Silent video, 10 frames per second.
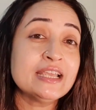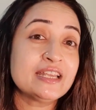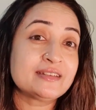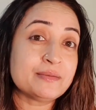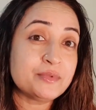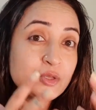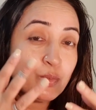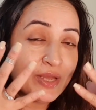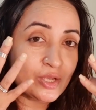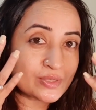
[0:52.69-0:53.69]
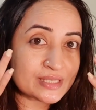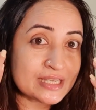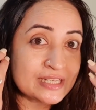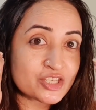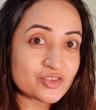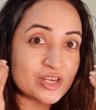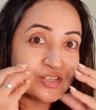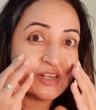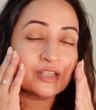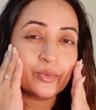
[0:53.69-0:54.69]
it can be the way your skin is structured,